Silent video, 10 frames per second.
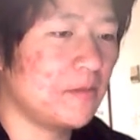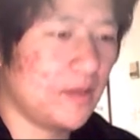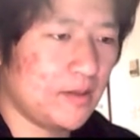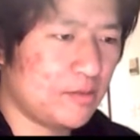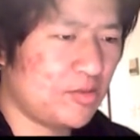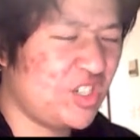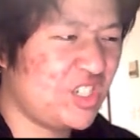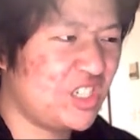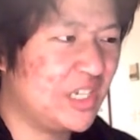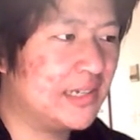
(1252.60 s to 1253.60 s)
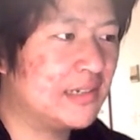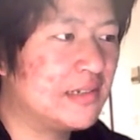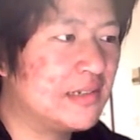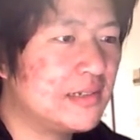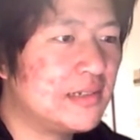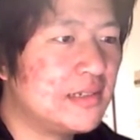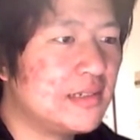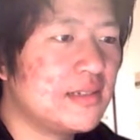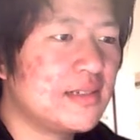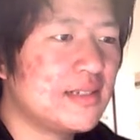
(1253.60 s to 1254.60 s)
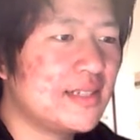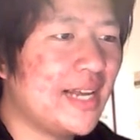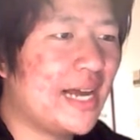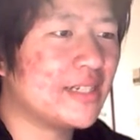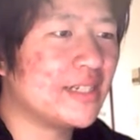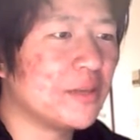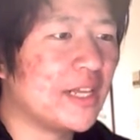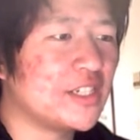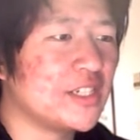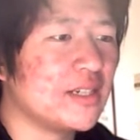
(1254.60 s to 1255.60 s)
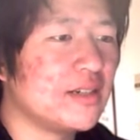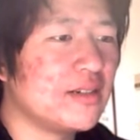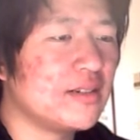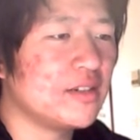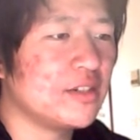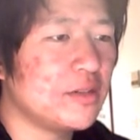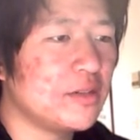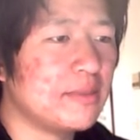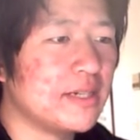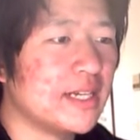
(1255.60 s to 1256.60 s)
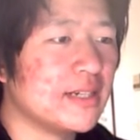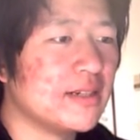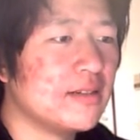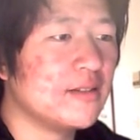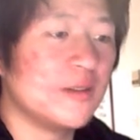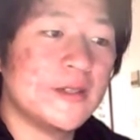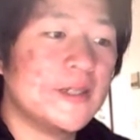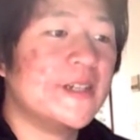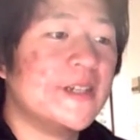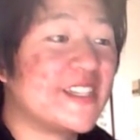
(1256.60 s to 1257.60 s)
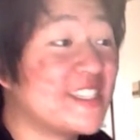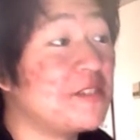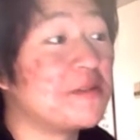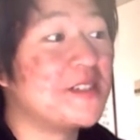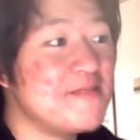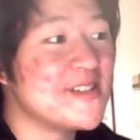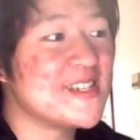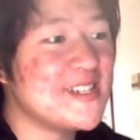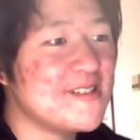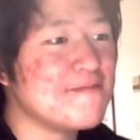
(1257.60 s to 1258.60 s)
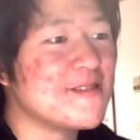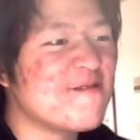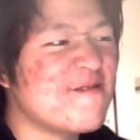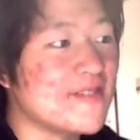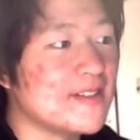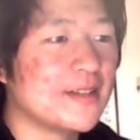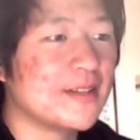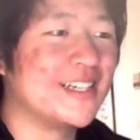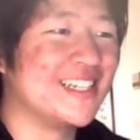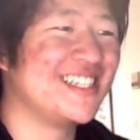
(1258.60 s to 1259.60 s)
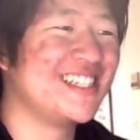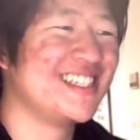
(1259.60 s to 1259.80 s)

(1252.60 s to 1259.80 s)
Well, oh shit. Get out of here with that shit. Don't hit me again. I said don't hit me again, you motherfucker. I'm kidding.